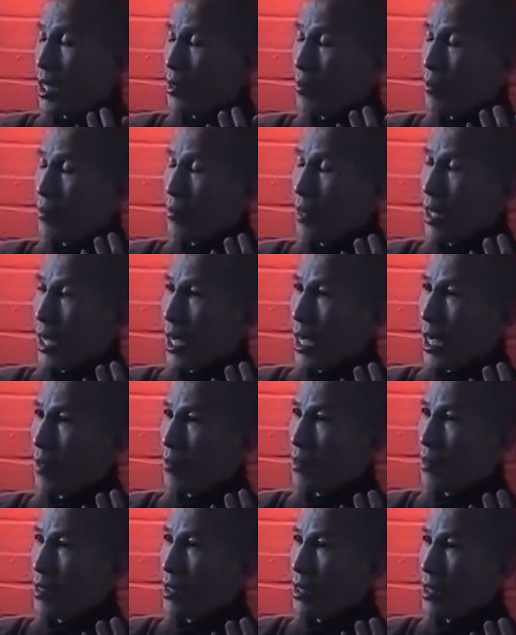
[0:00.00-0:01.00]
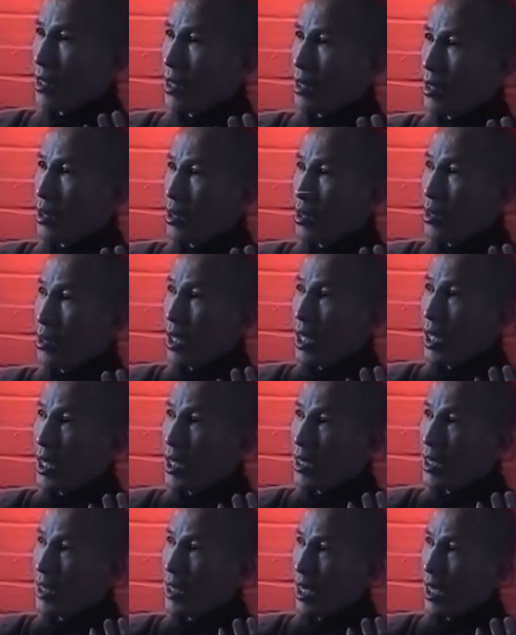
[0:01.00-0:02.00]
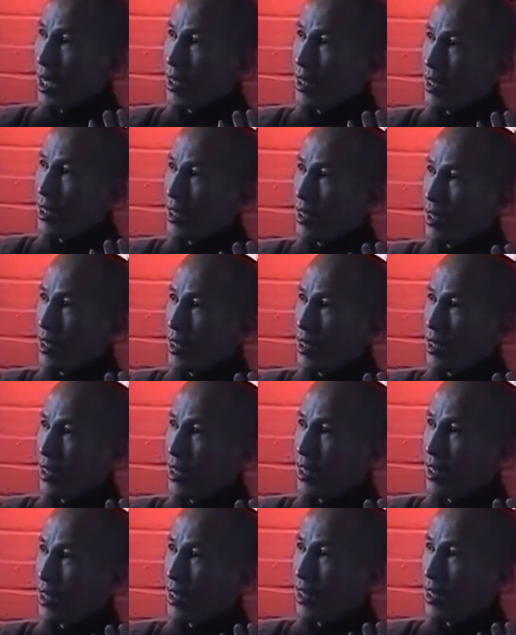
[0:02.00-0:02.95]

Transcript: But if after you hear that,